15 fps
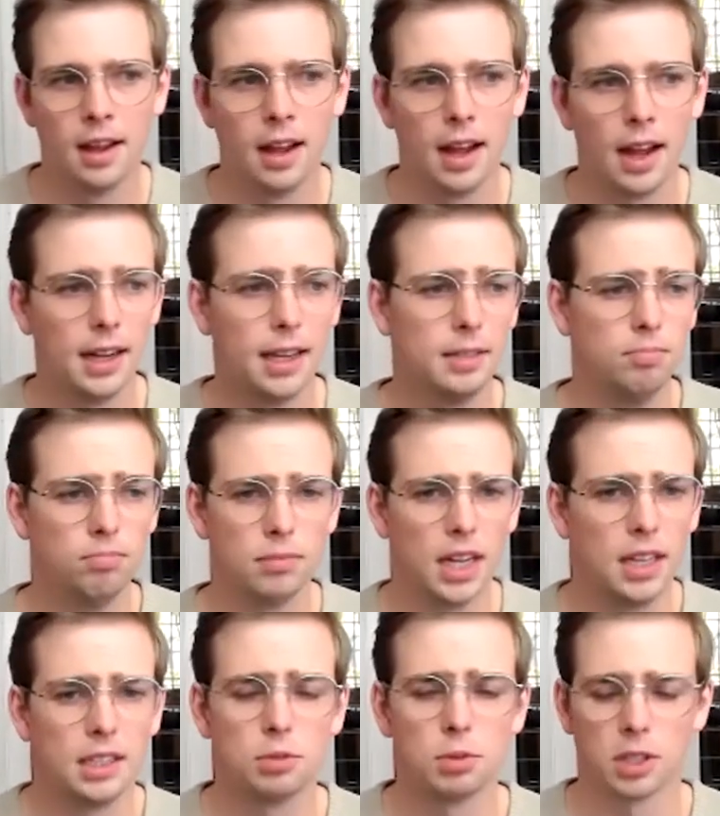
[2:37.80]

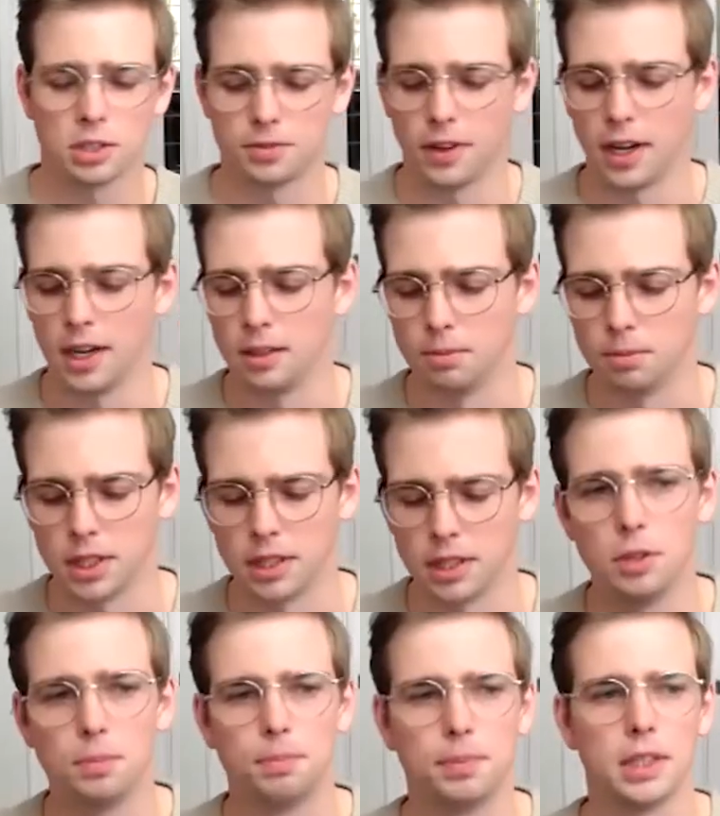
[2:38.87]
And this works fine. But if
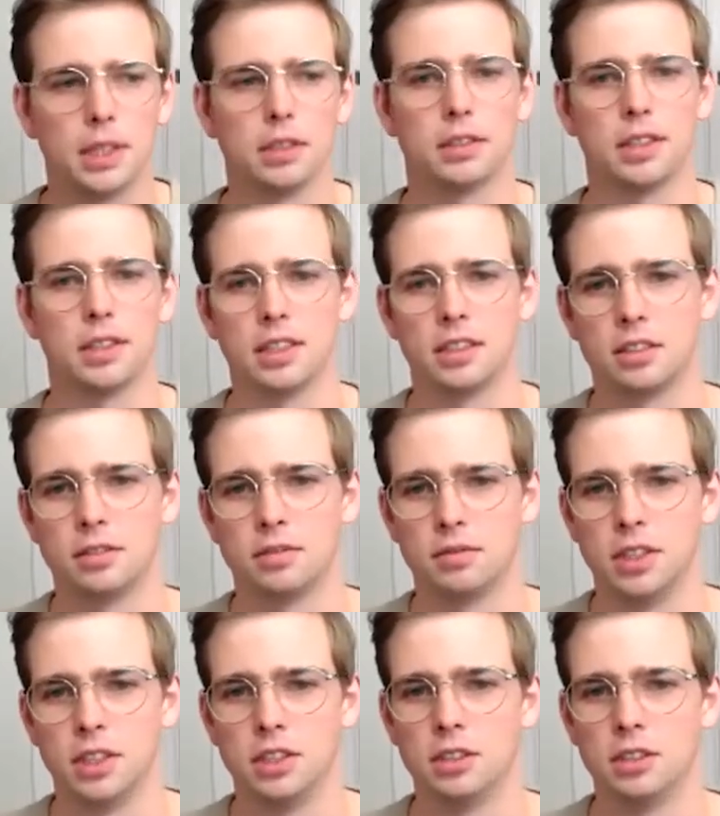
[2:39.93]
you build this,
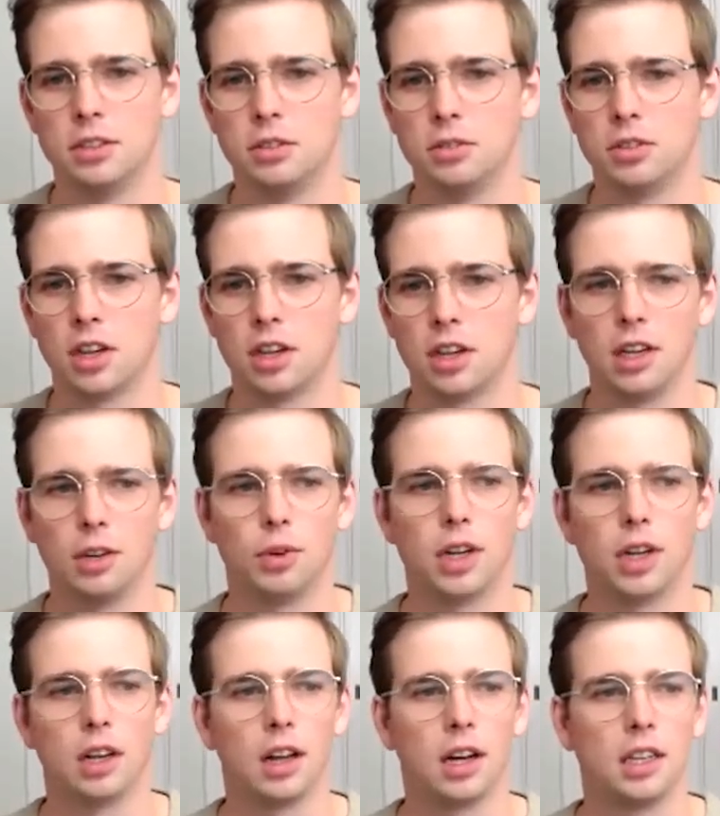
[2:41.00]
you suddenly
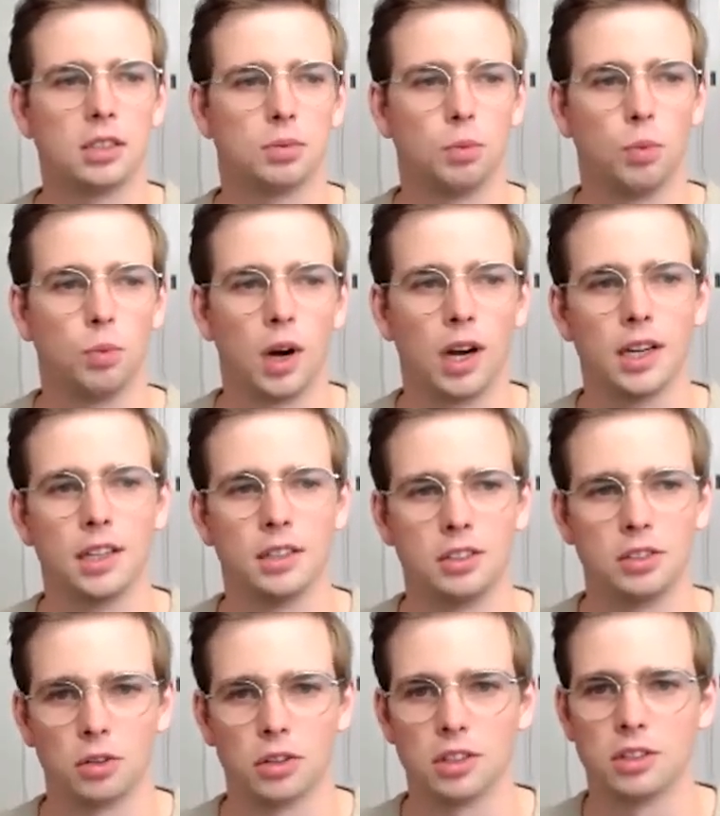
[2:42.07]
realize why
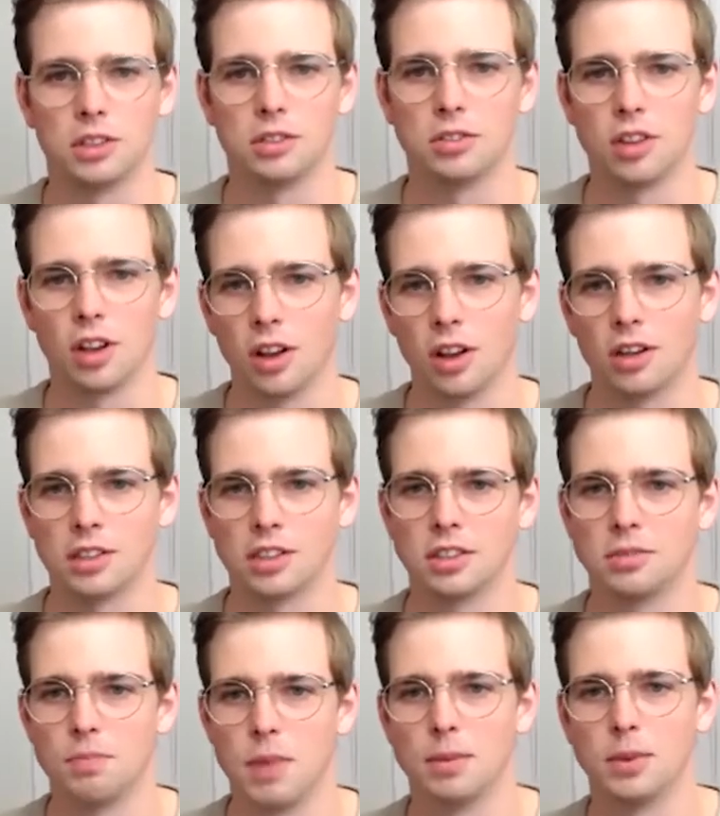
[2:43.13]
Docker chose the
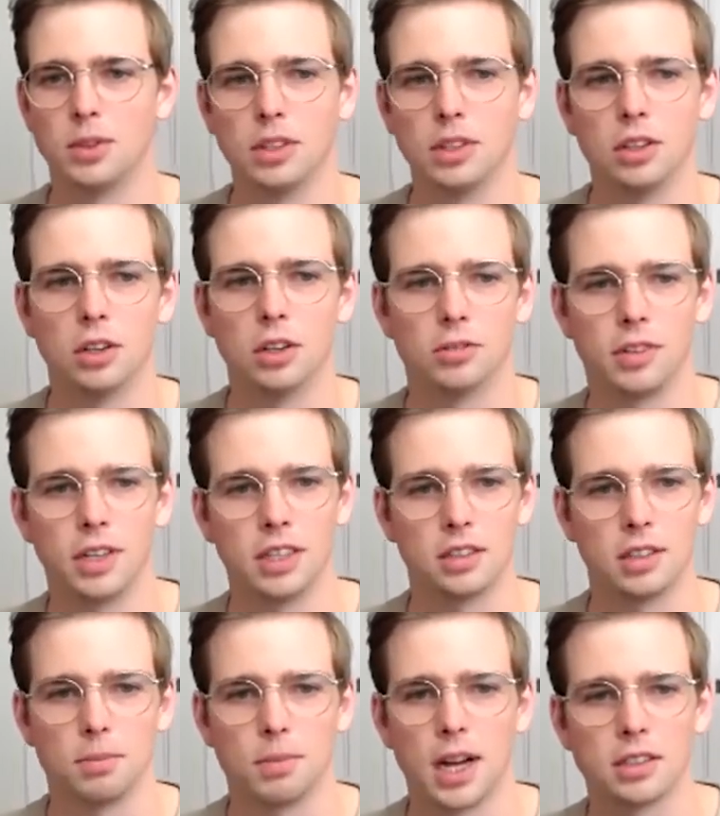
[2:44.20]
largest mammal on Earth as
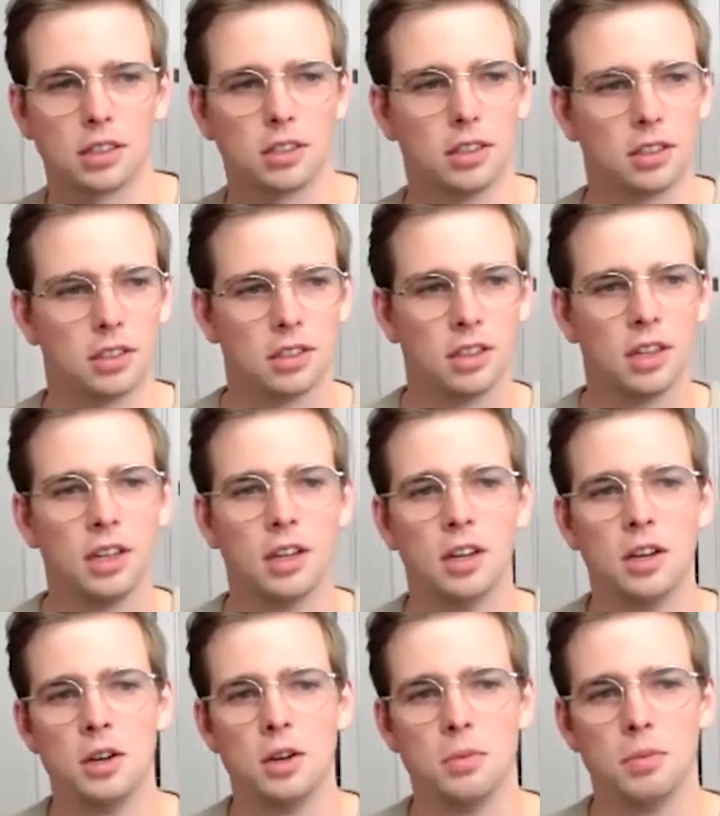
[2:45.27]
their mascot.
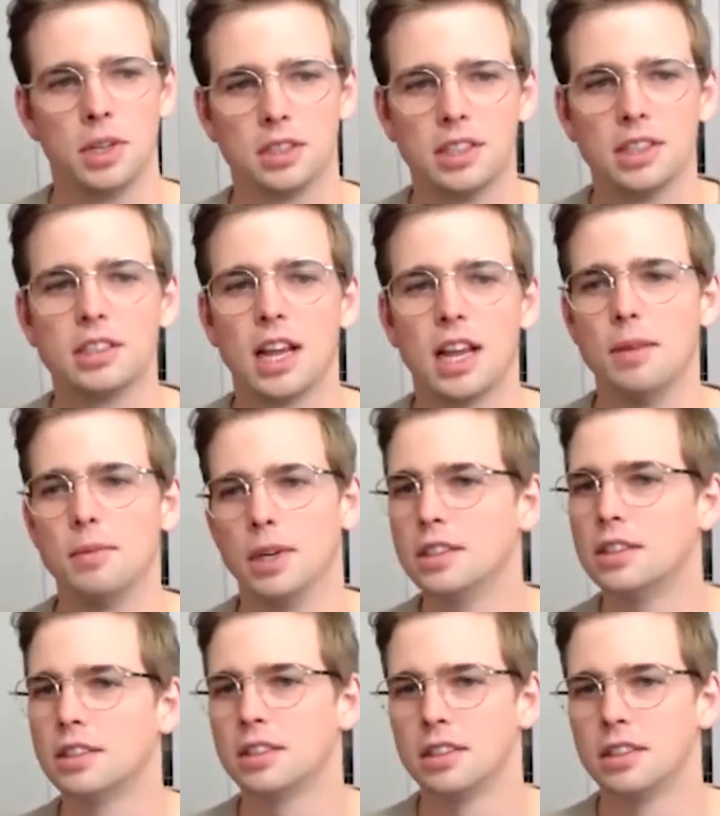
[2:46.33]
Because this
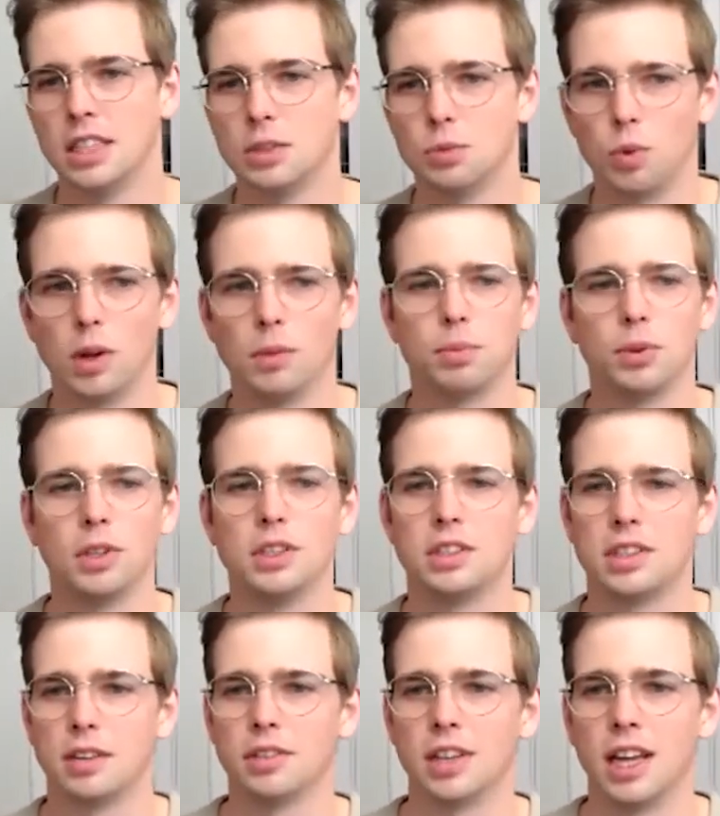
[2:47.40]
image is
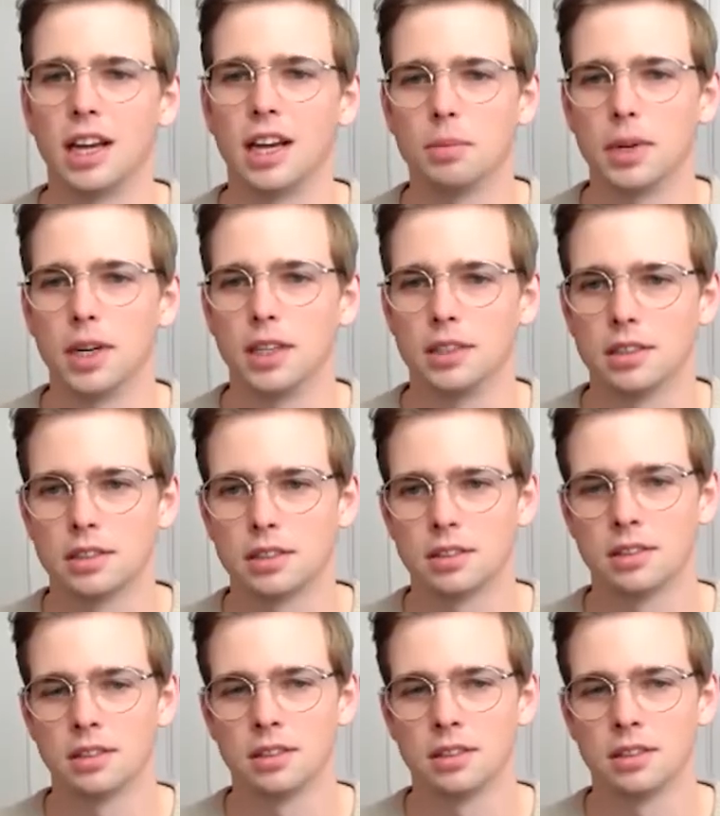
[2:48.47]
1.7 gigabytes.